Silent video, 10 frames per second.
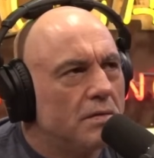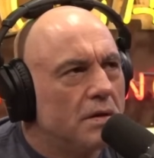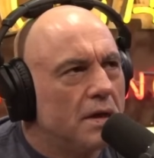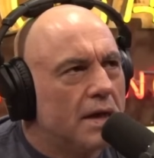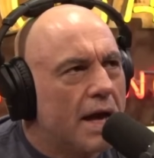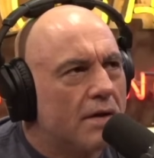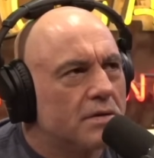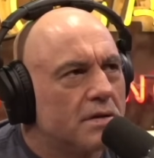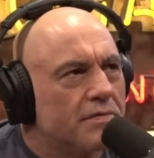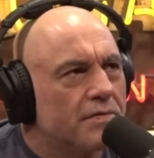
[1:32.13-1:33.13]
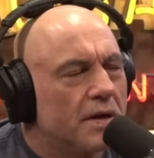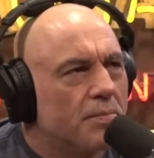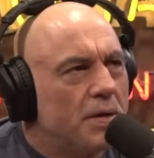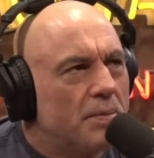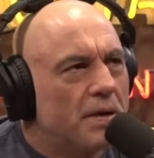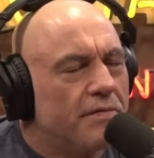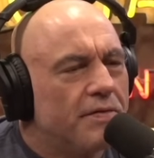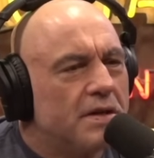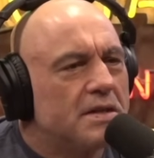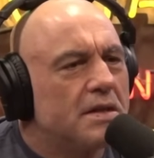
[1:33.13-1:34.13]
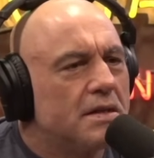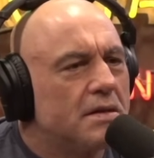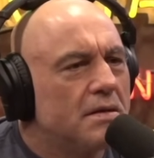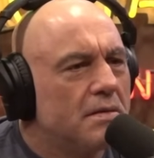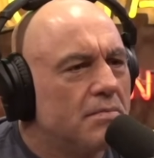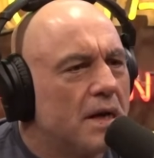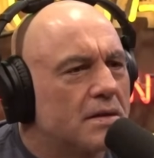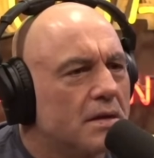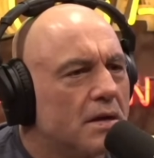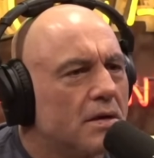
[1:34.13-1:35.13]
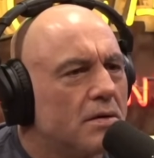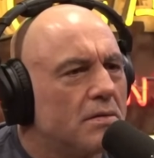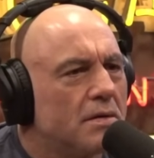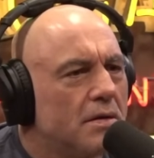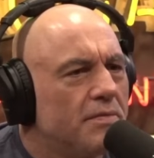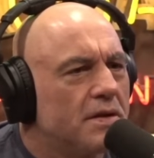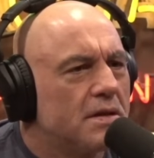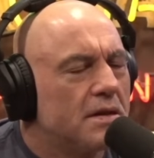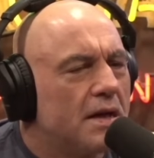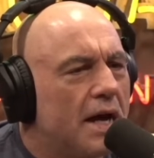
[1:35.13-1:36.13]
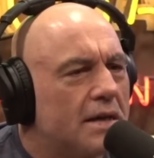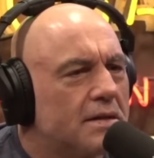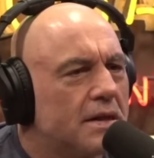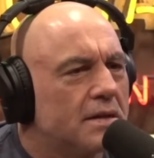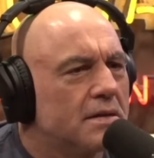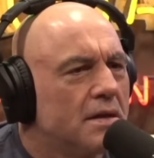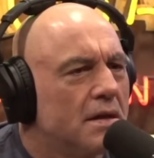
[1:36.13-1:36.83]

the accounts of, like, people that visited Mexico and visited the Aztecs,